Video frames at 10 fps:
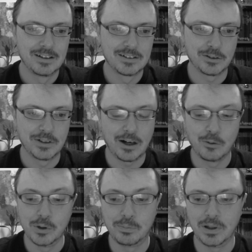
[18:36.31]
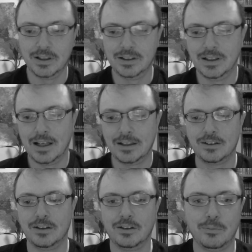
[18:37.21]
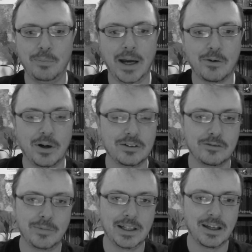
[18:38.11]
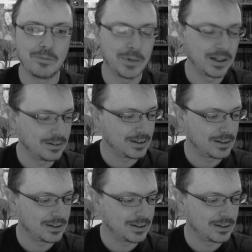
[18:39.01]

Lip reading: So now we played like the background of my campaign.